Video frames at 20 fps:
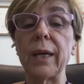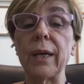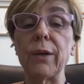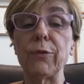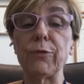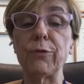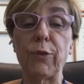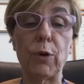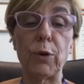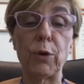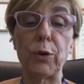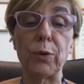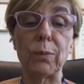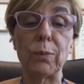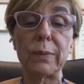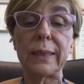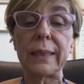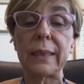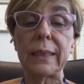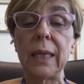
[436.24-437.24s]

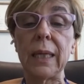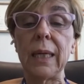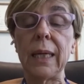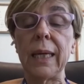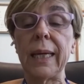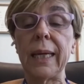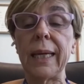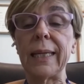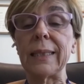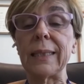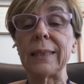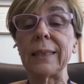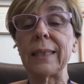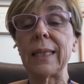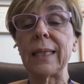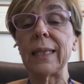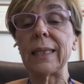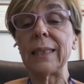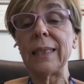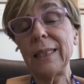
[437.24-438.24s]
volumes. And
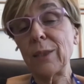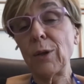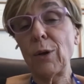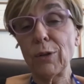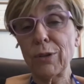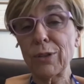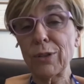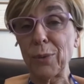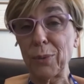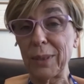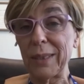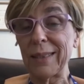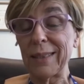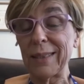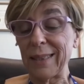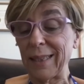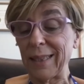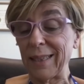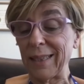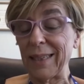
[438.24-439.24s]
this also
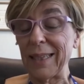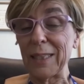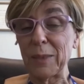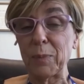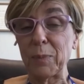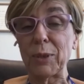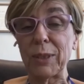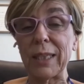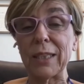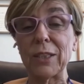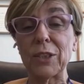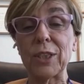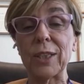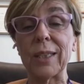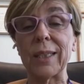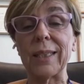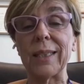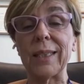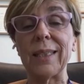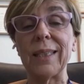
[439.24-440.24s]
has
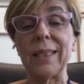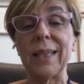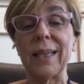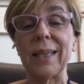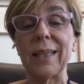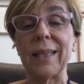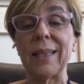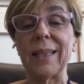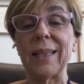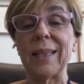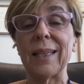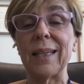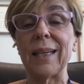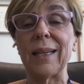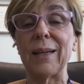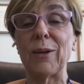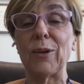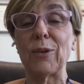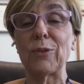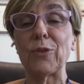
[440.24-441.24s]
potentially a
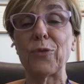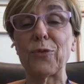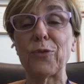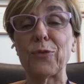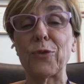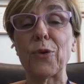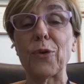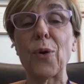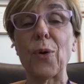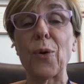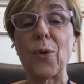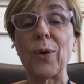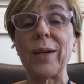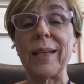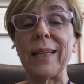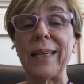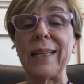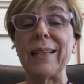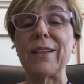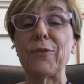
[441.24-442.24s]
lot of role
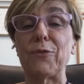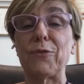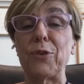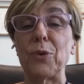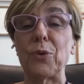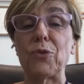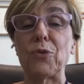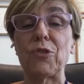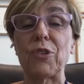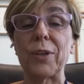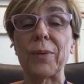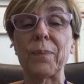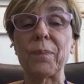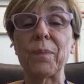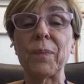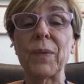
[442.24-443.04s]
in the future.